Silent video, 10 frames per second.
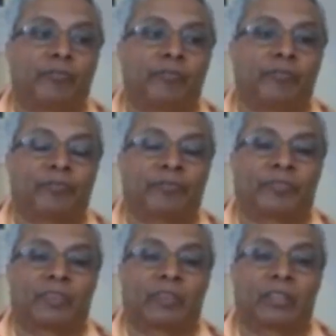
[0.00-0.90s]

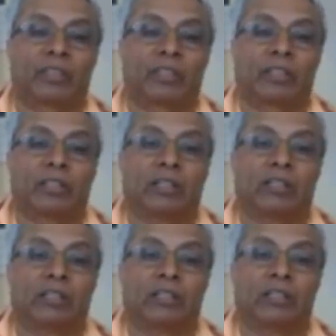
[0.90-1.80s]

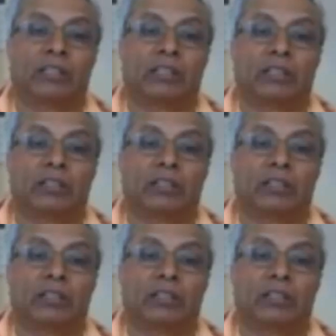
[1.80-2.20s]
No one is speaking in this clip.